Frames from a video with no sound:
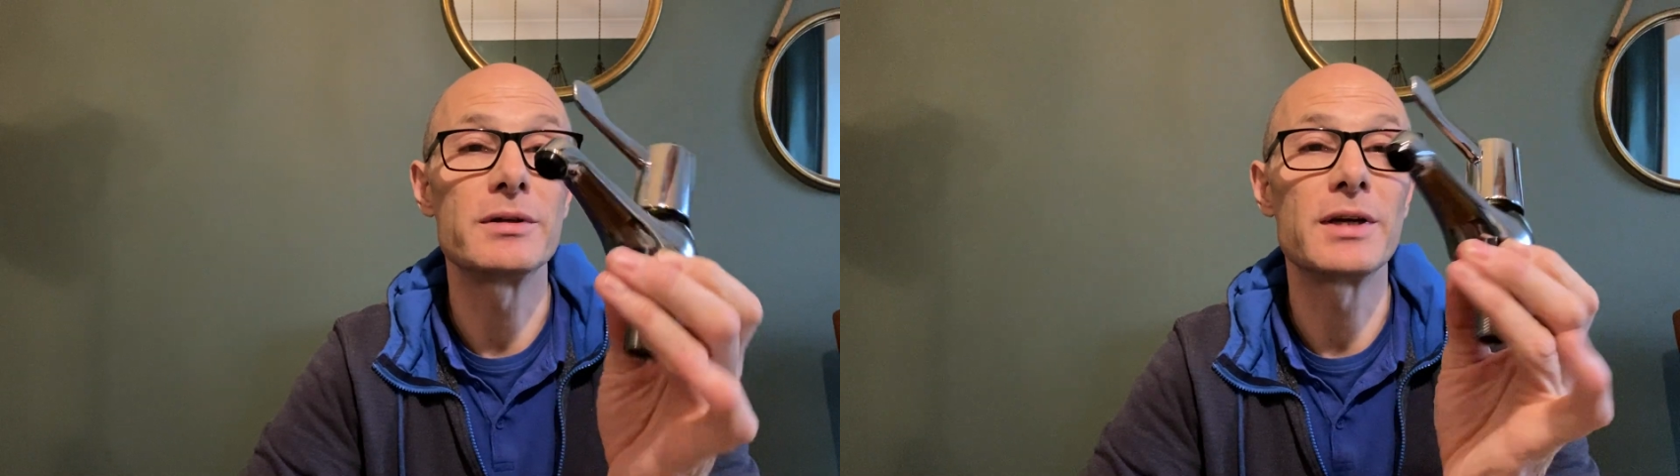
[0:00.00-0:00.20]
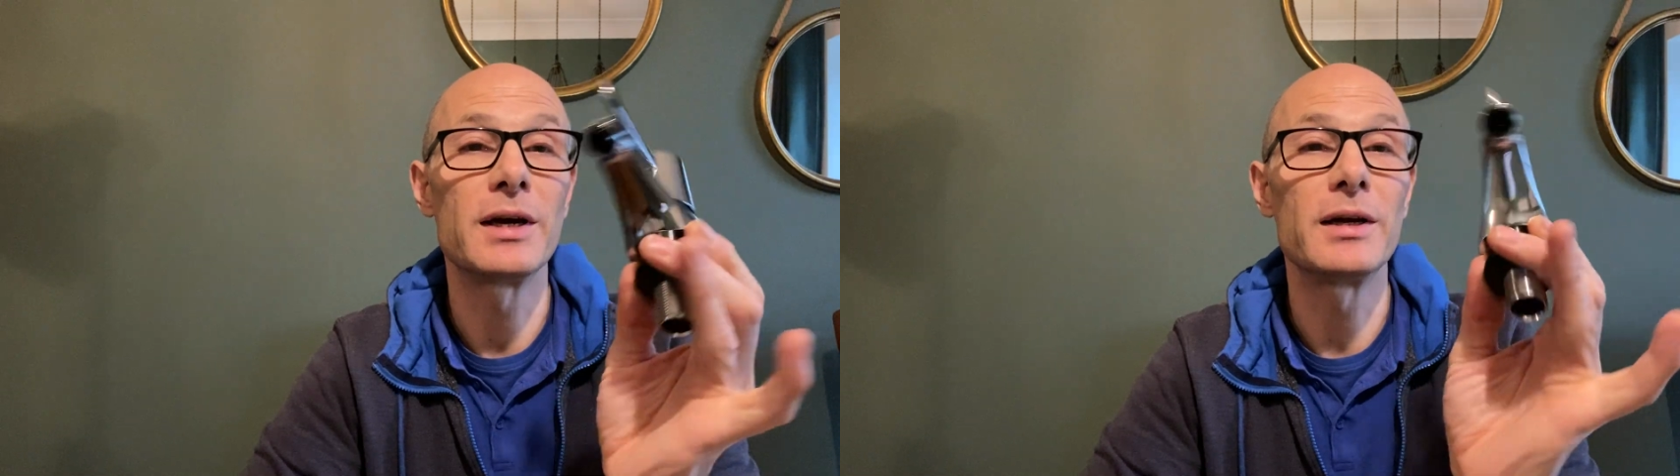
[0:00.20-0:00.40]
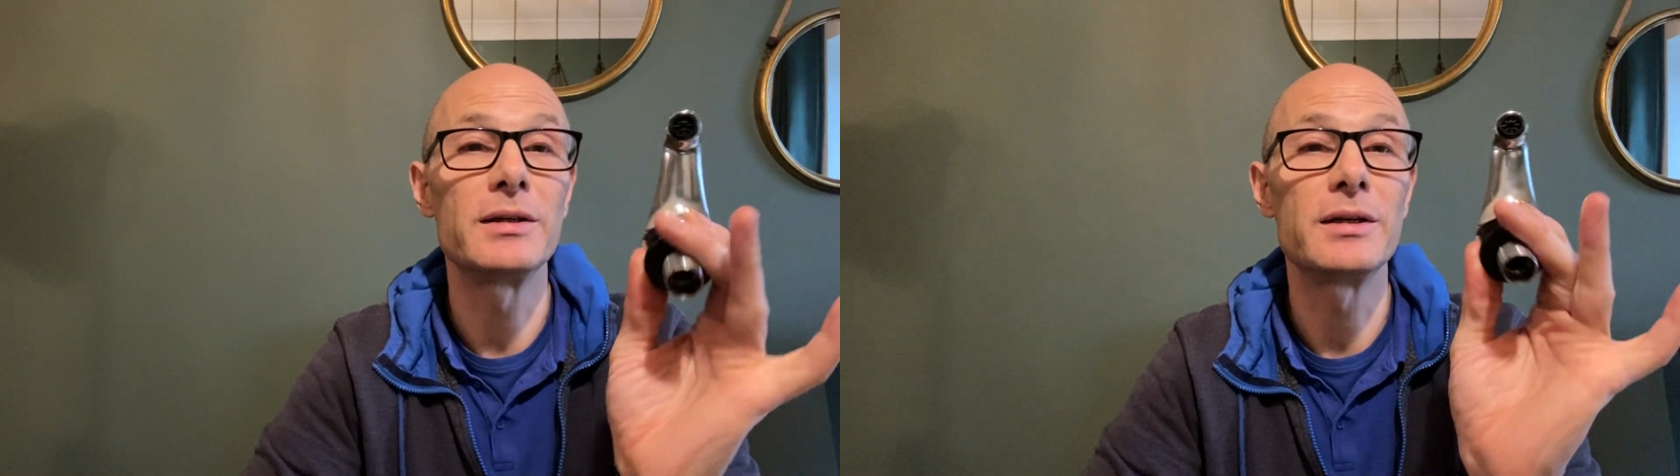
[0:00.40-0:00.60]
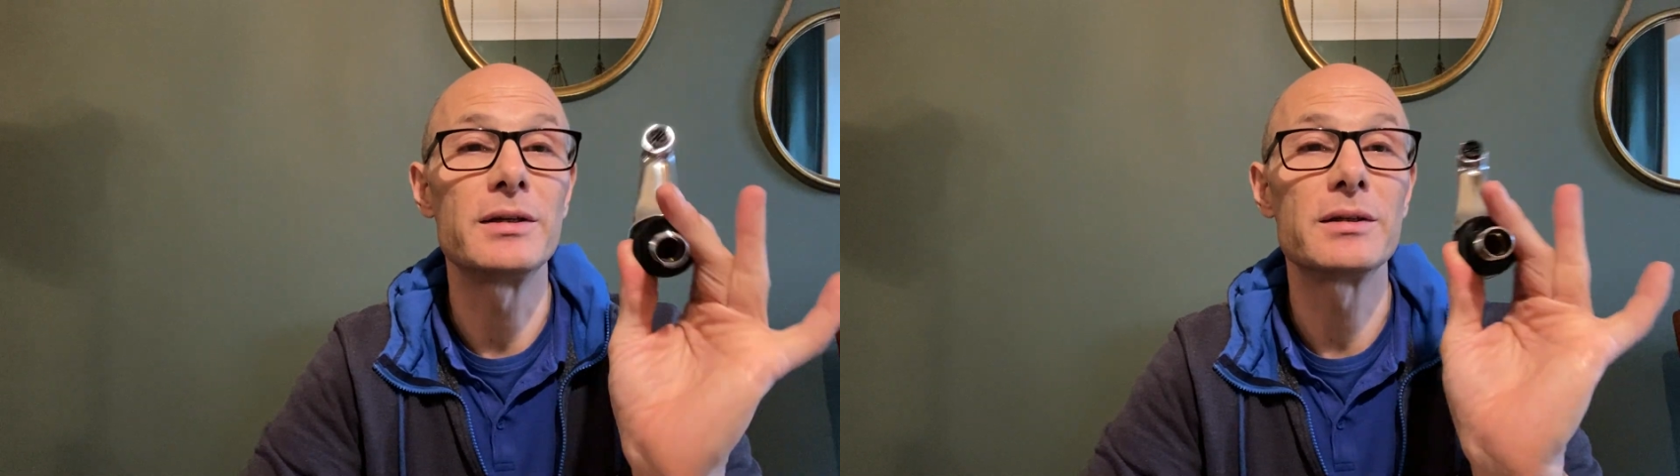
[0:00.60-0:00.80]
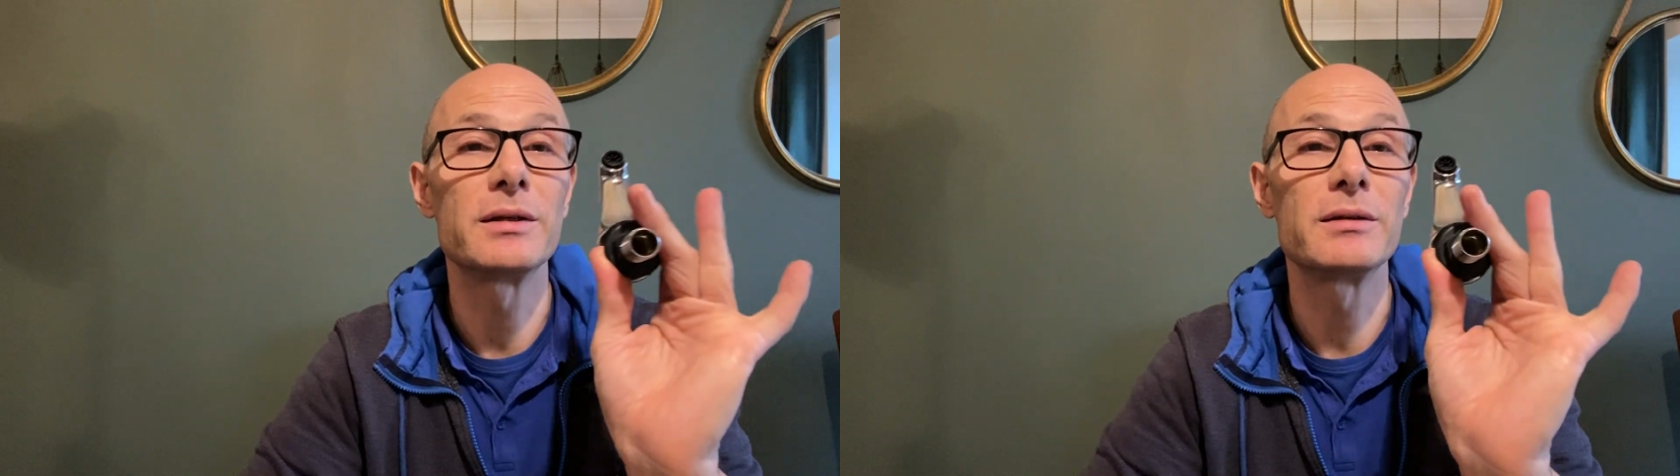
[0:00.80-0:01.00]

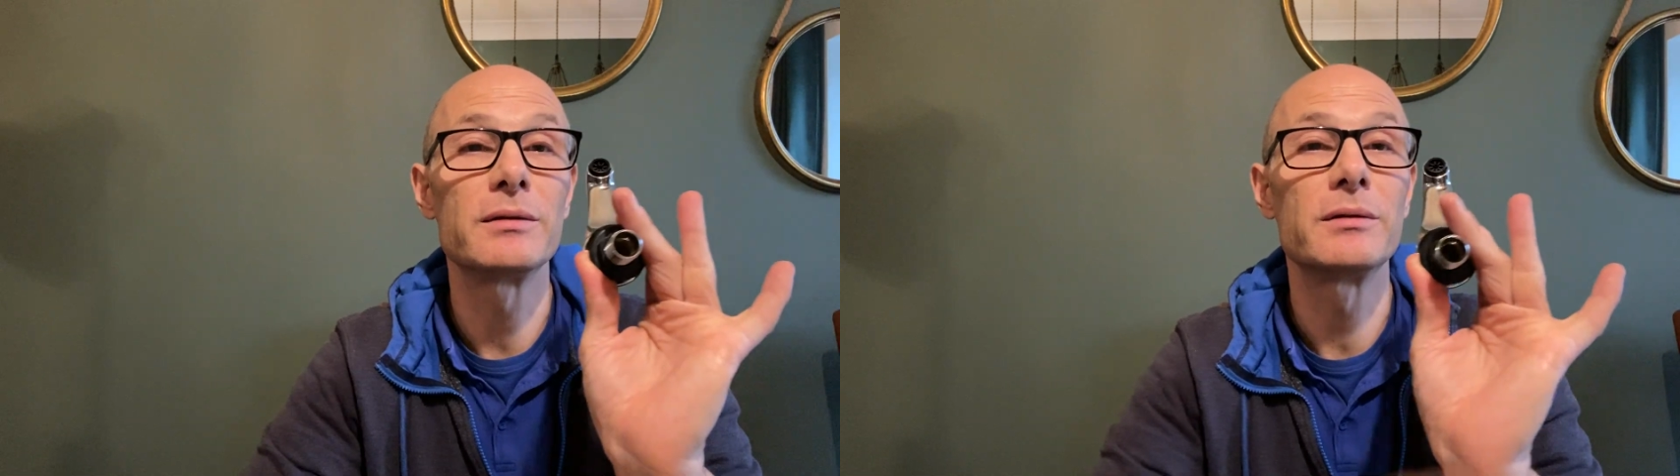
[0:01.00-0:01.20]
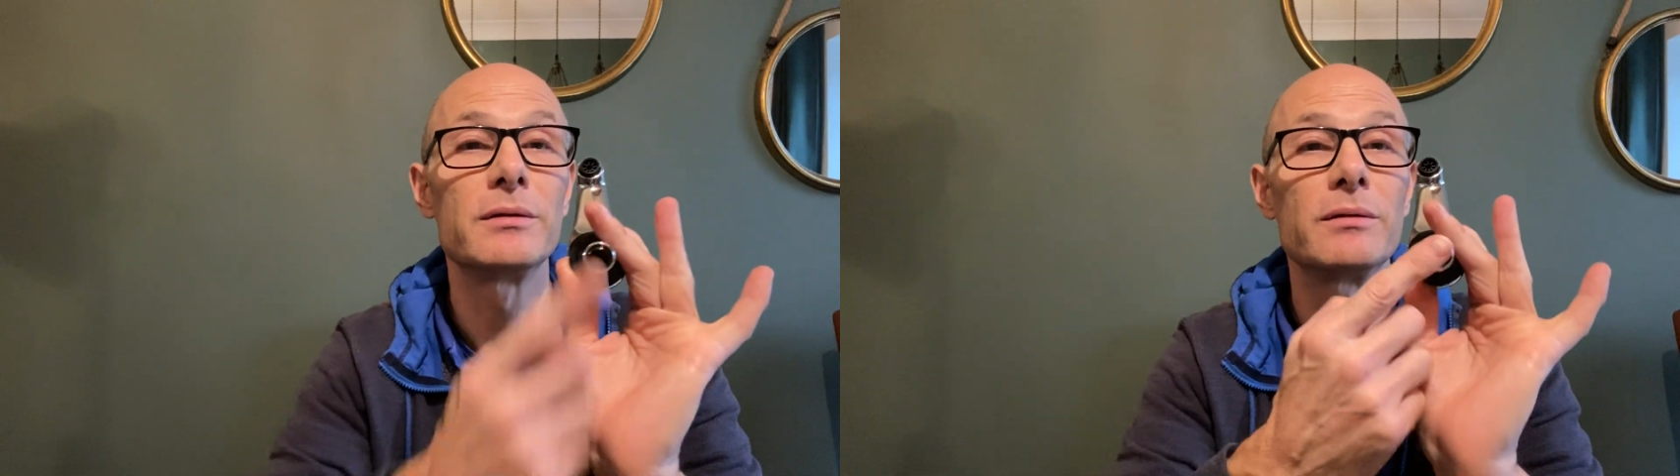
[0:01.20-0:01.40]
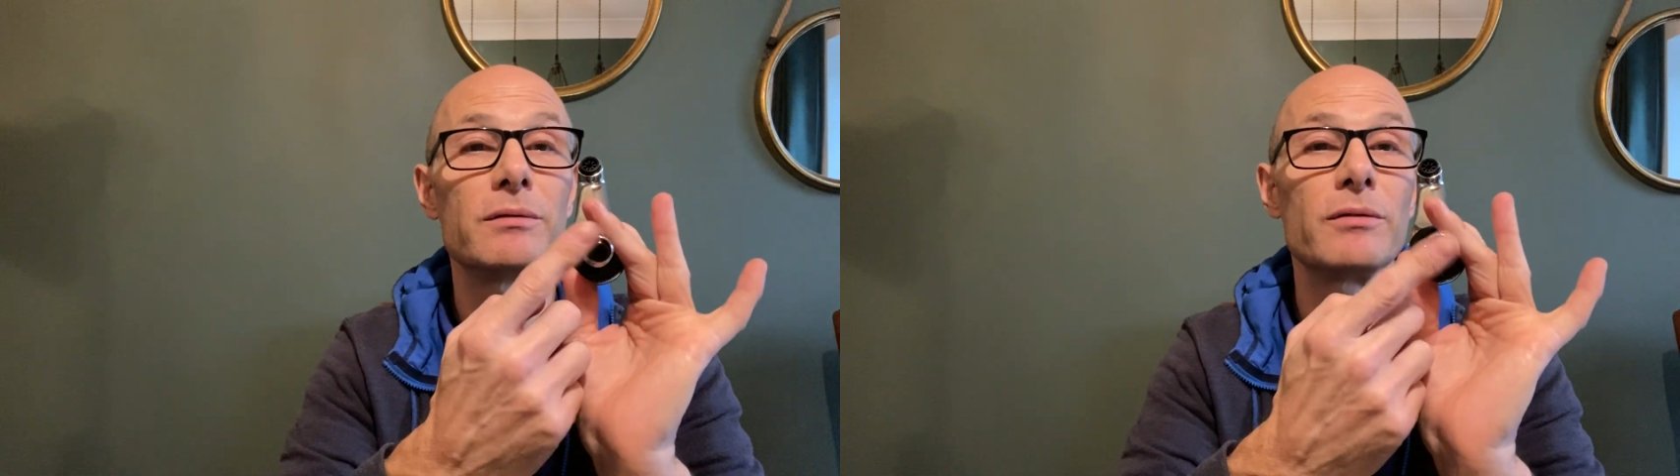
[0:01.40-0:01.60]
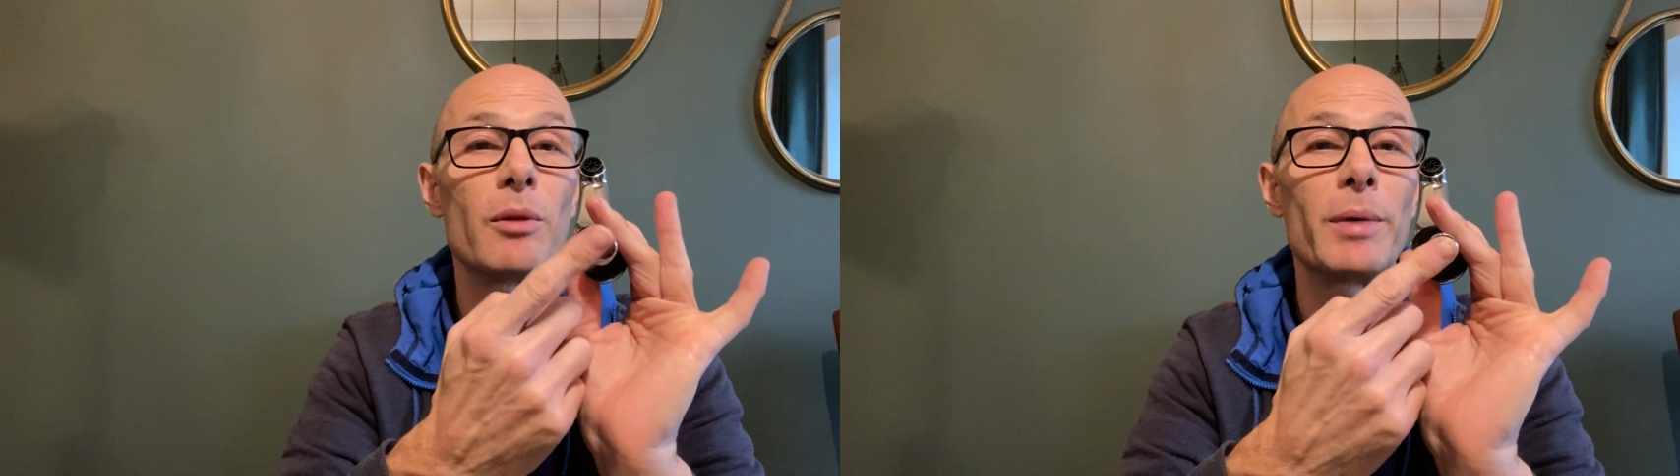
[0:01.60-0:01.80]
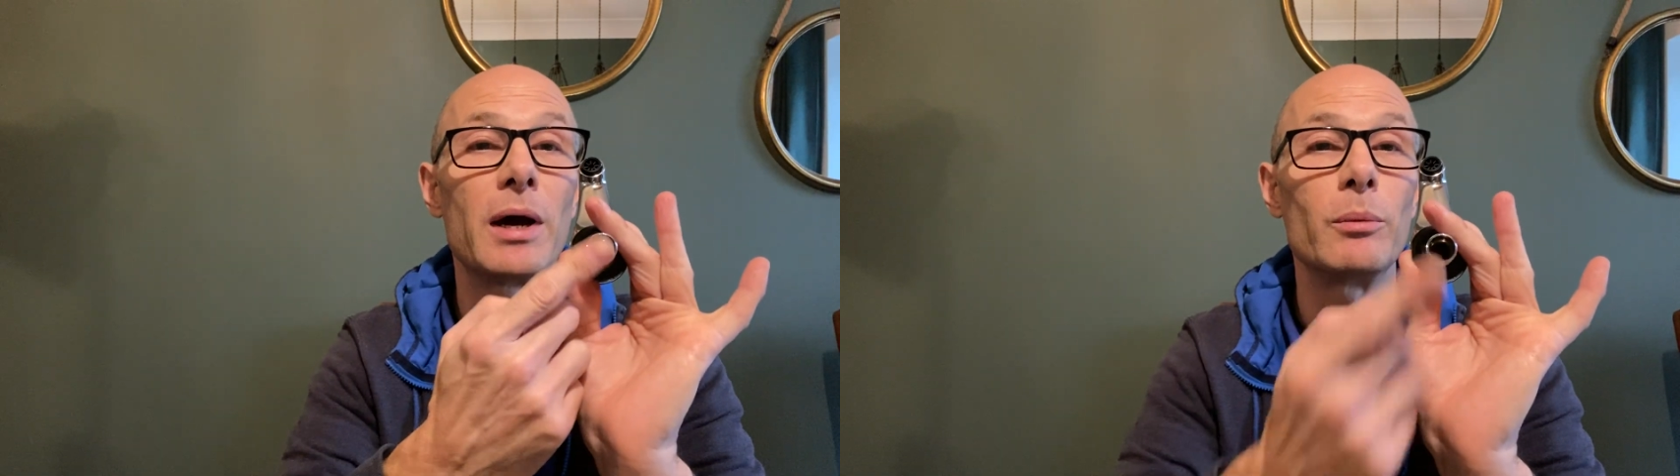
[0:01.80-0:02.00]
sizes for the
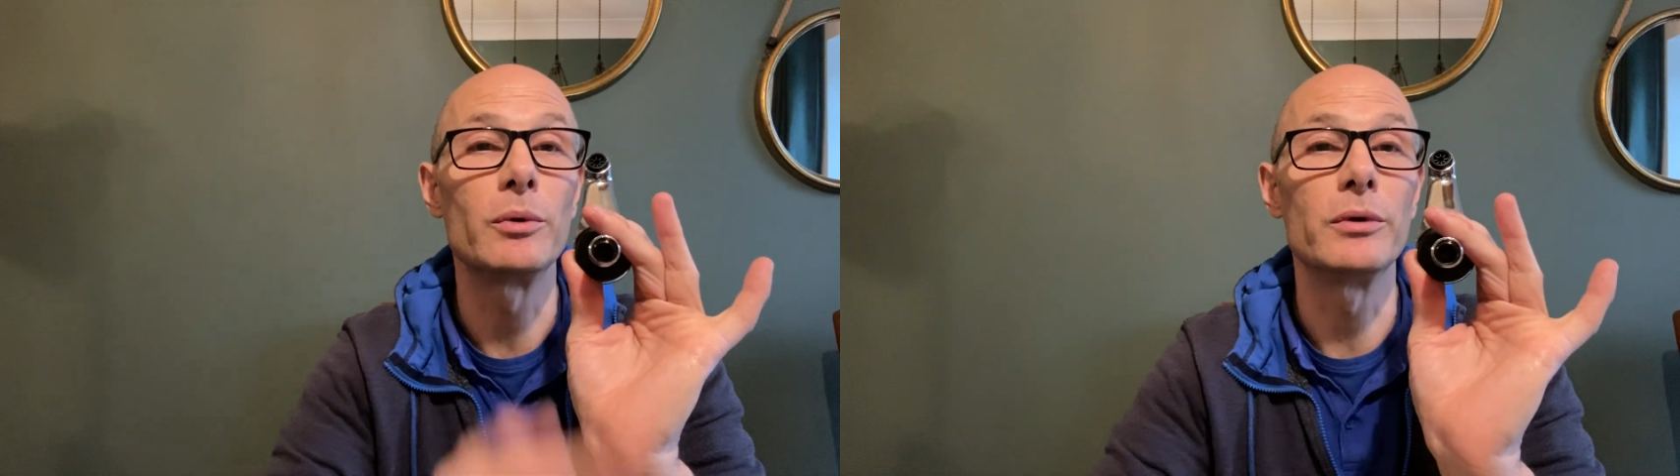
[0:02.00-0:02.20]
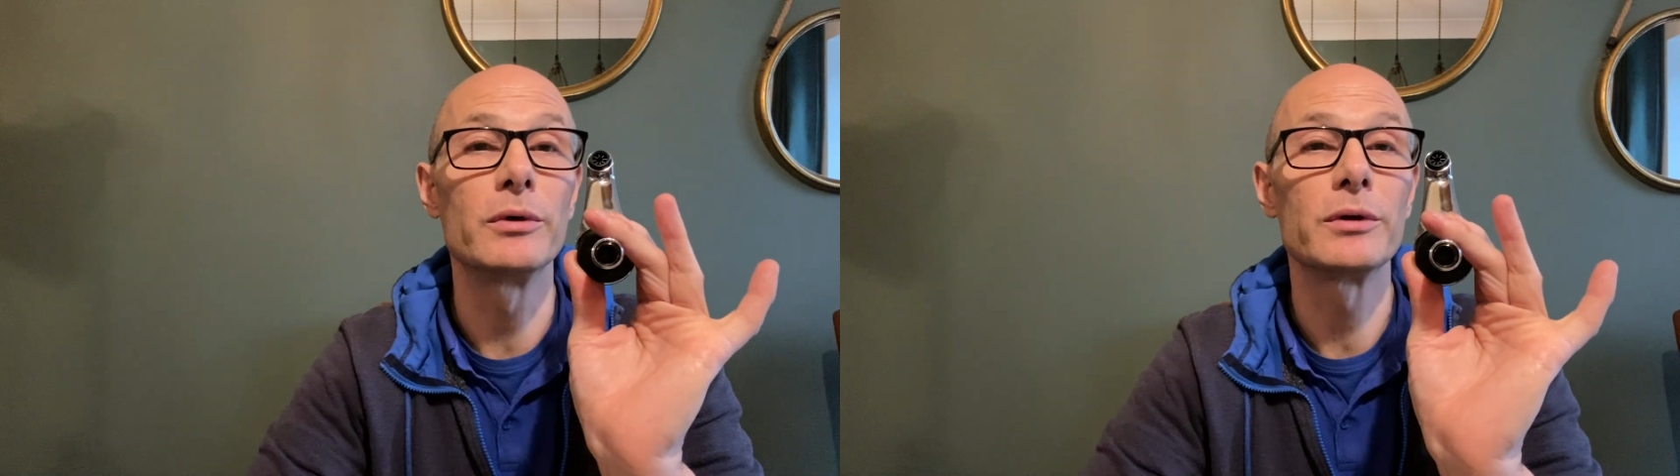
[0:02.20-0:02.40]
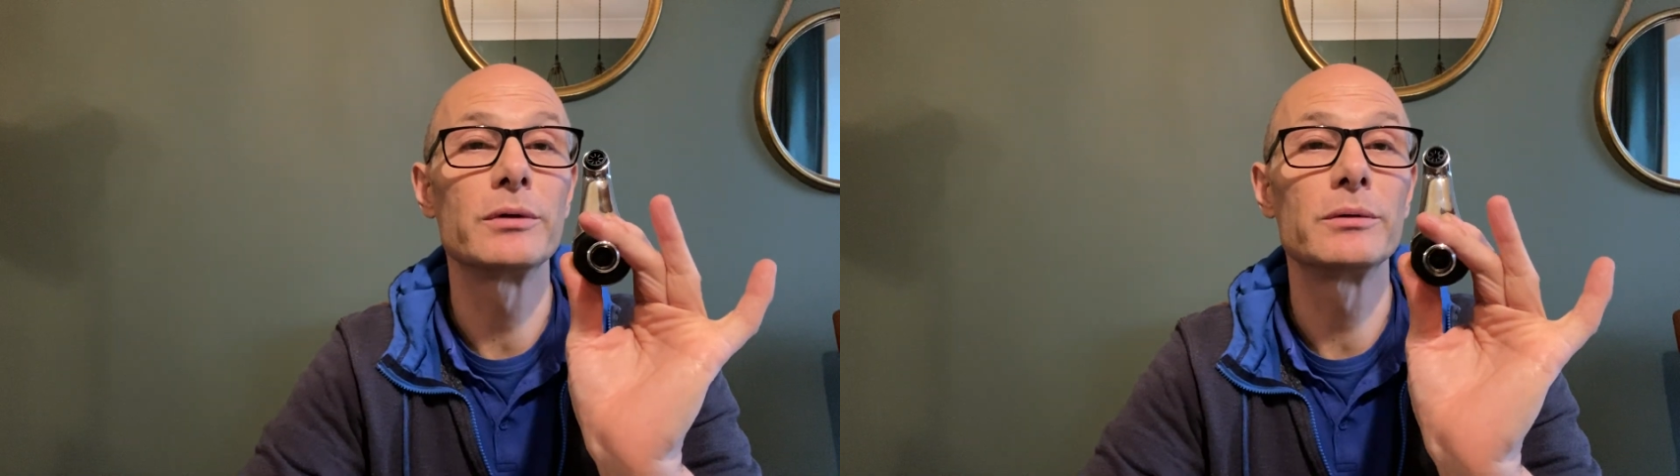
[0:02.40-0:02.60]
pipe work.